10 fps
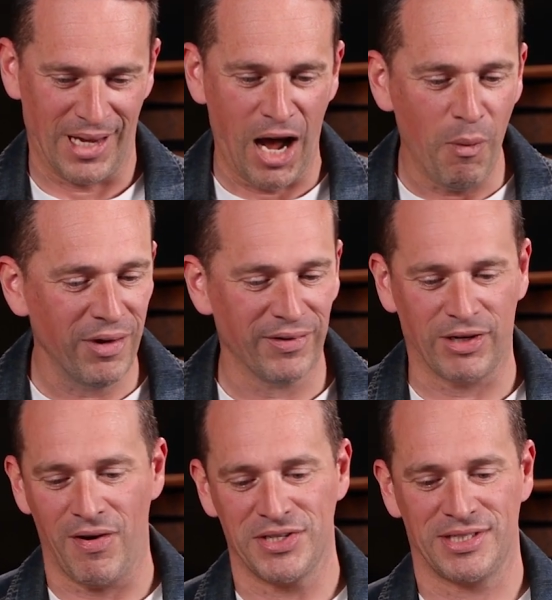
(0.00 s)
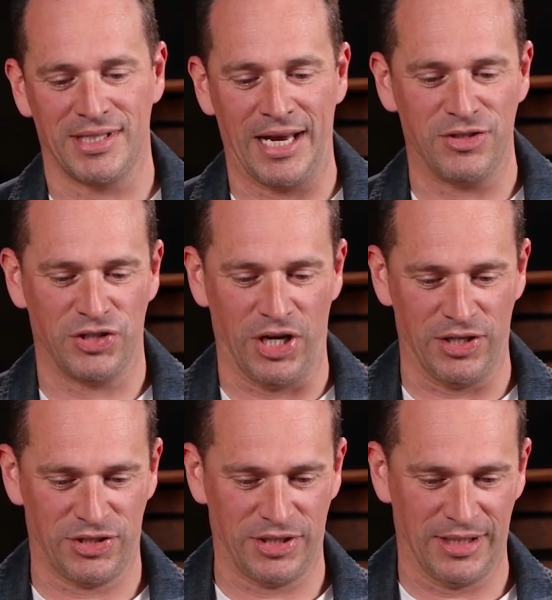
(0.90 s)
I want to encourage today,
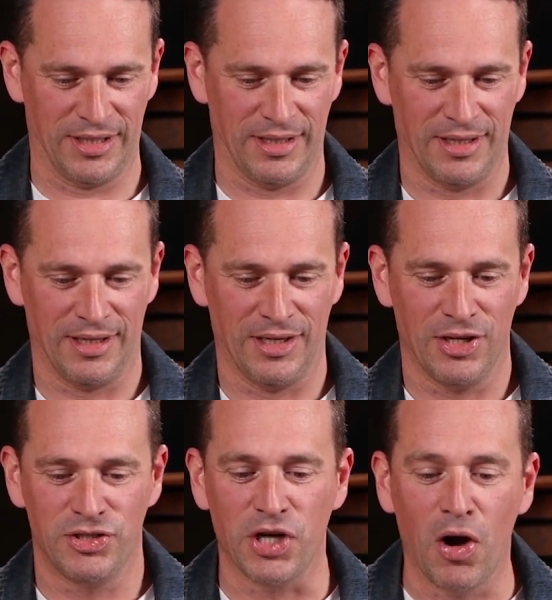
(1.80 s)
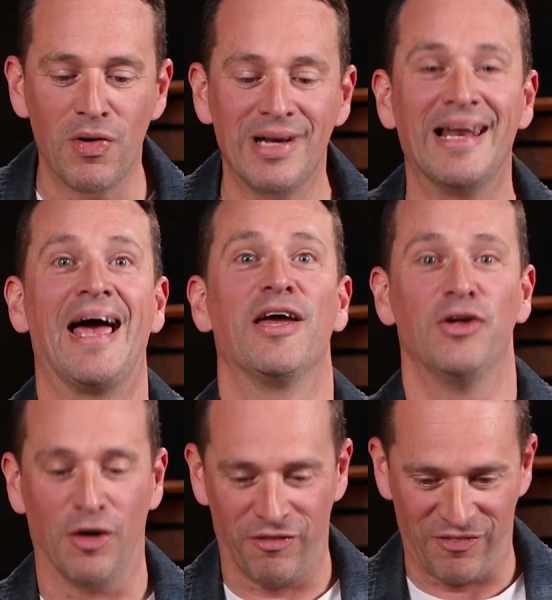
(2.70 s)
church, don't let
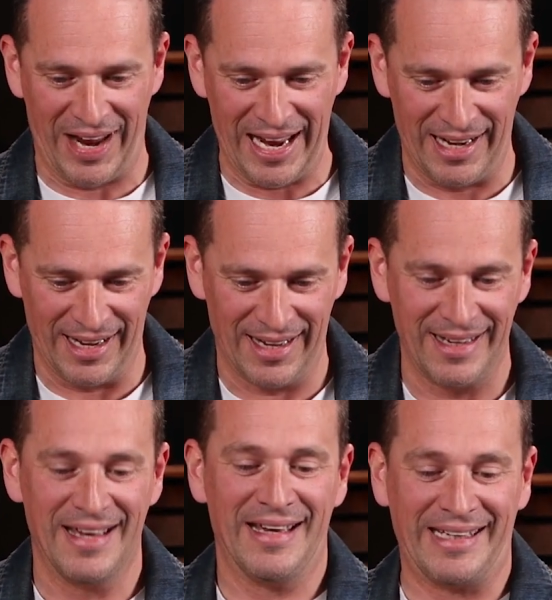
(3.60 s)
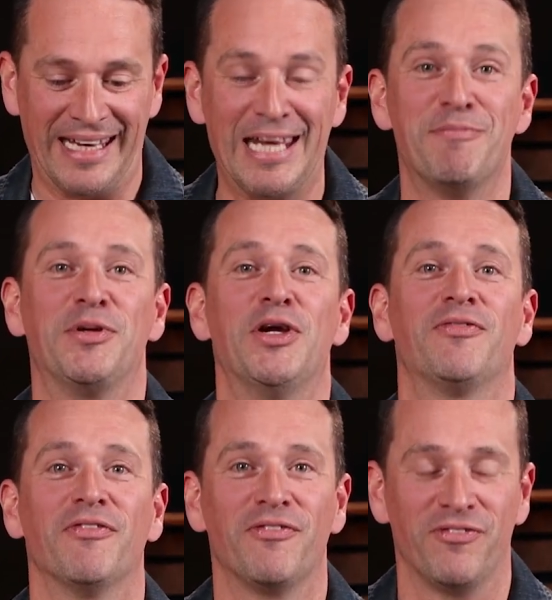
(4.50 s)
your failure keep you
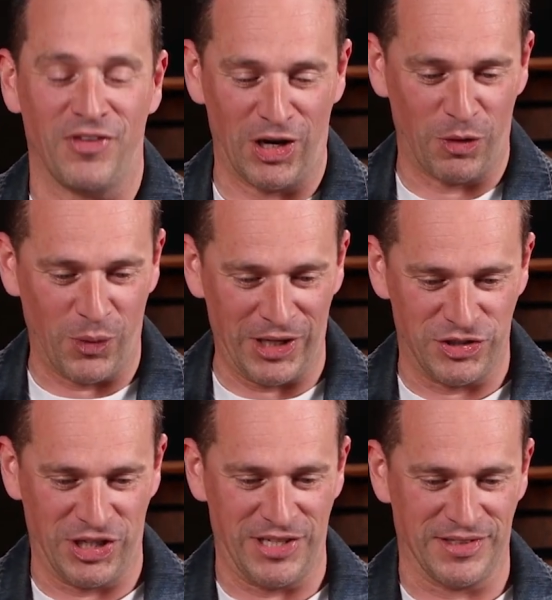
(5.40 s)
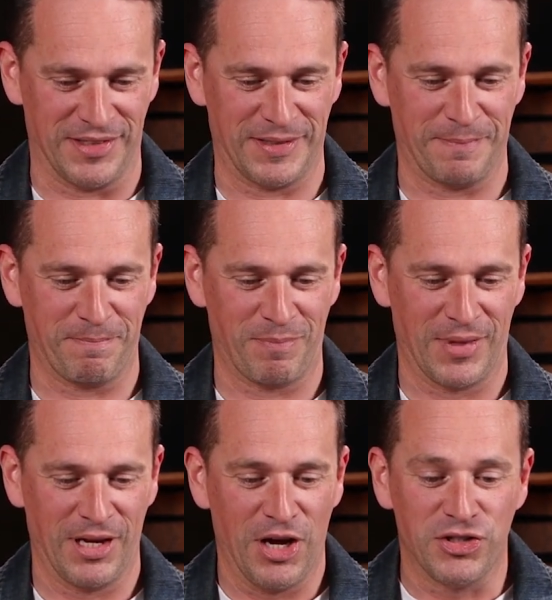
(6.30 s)
from following Jesus.
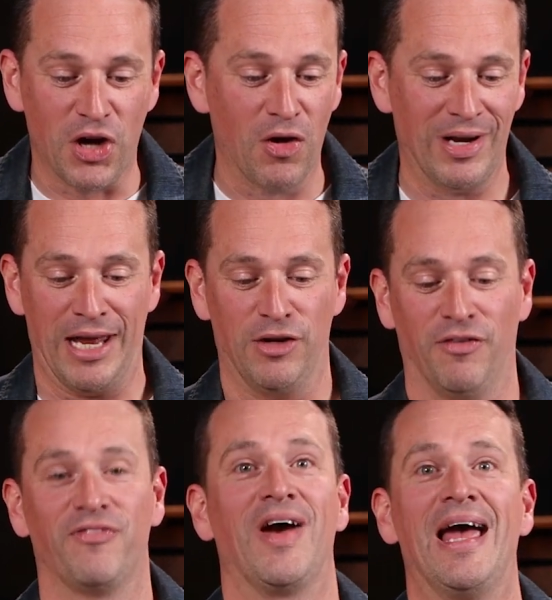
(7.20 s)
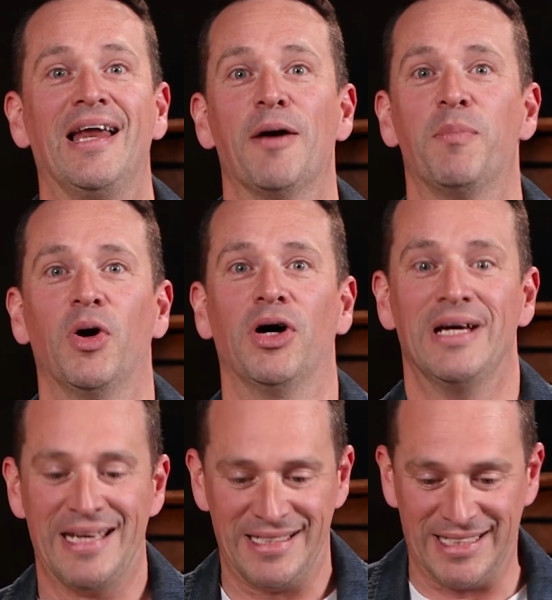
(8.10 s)
Don't let your failure put
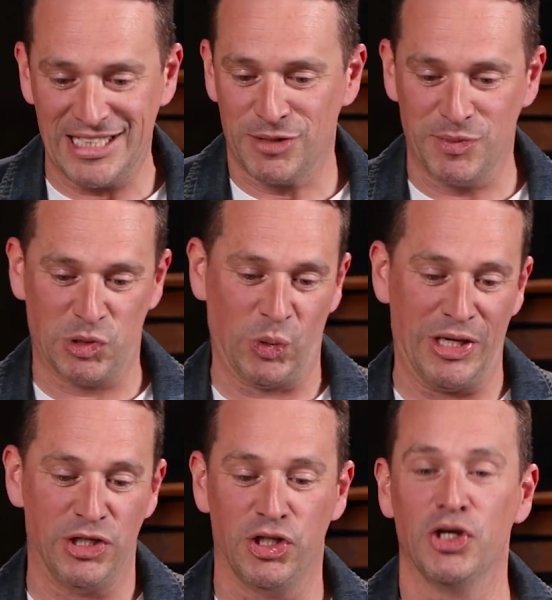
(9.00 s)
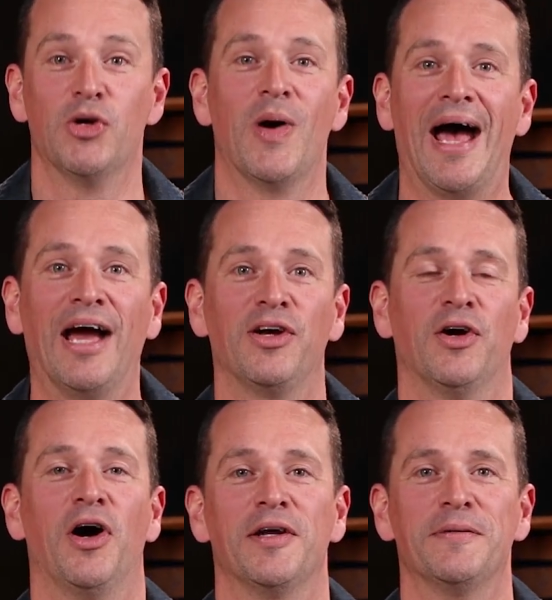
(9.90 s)
distance between you and
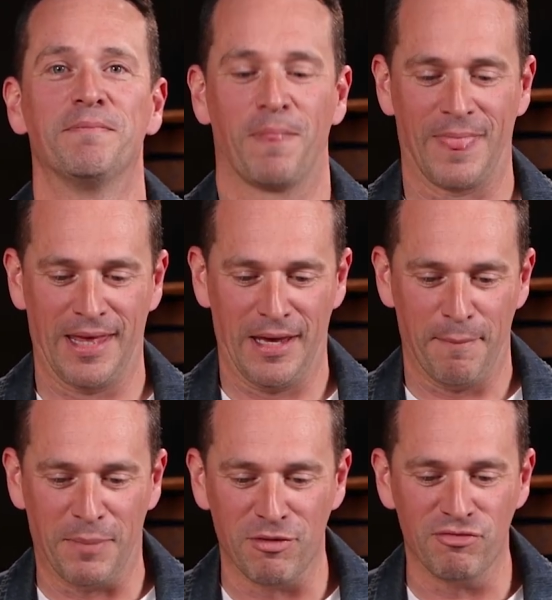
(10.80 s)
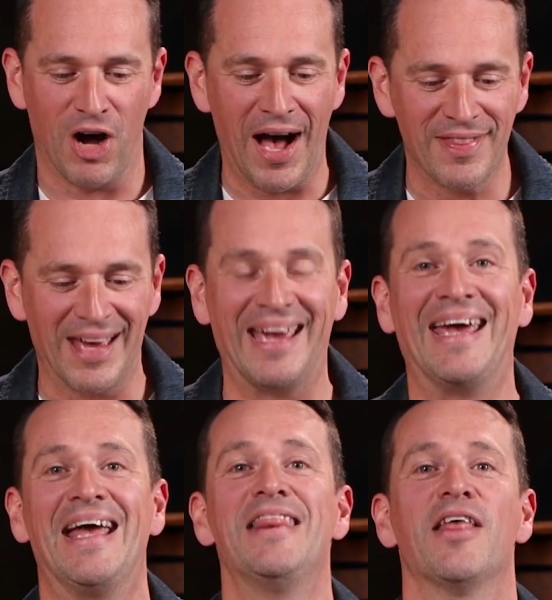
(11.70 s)
God, but rather
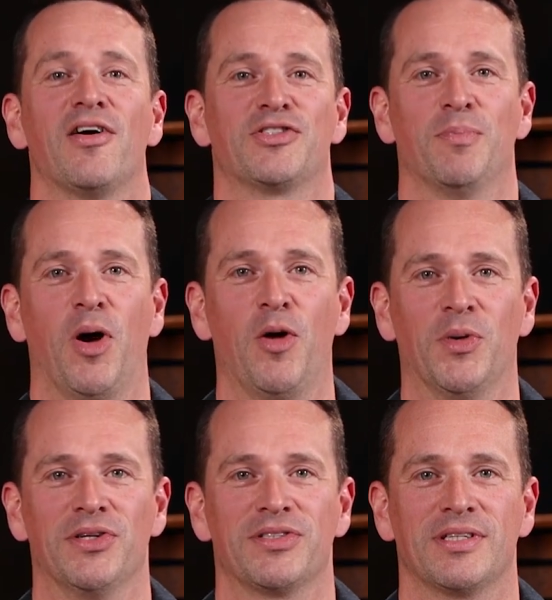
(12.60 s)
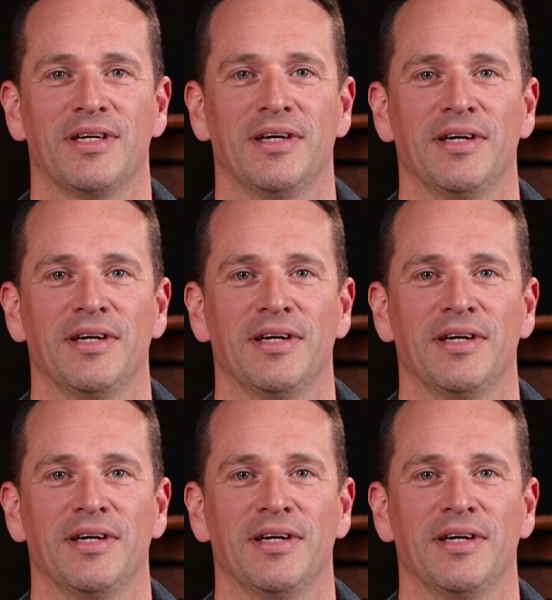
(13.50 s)
in those moments